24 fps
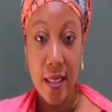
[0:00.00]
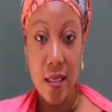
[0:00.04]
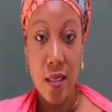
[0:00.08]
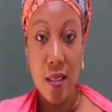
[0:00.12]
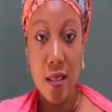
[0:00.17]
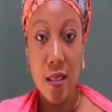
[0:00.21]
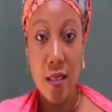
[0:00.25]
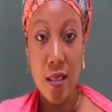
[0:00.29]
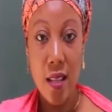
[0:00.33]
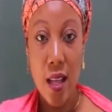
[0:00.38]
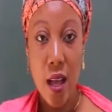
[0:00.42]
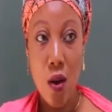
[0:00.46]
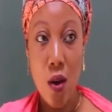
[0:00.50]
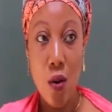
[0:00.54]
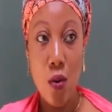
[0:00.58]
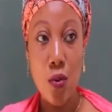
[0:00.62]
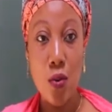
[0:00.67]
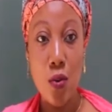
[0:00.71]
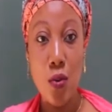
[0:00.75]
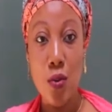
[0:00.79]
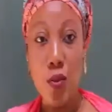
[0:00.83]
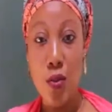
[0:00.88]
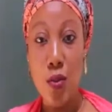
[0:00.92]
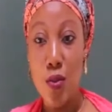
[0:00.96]
is how
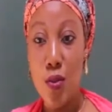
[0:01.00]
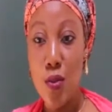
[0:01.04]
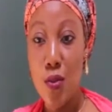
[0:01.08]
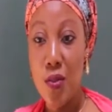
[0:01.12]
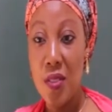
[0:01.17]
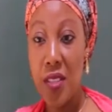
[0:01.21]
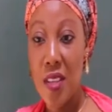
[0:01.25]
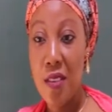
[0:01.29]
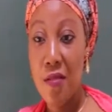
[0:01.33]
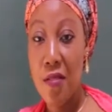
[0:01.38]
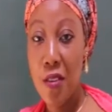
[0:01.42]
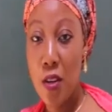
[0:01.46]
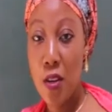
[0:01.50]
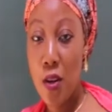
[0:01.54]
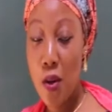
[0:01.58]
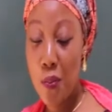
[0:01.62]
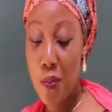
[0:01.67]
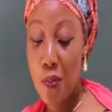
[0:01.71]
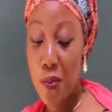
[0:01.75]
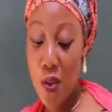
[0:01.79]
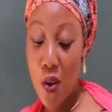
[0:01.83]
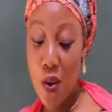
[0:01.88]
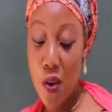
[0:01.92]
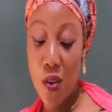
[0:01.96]
you
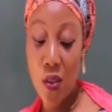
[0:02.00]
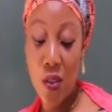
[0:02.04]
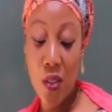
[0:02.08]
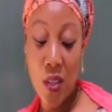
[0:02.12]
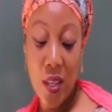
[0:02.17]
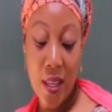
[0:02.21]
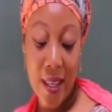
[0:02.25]
develop your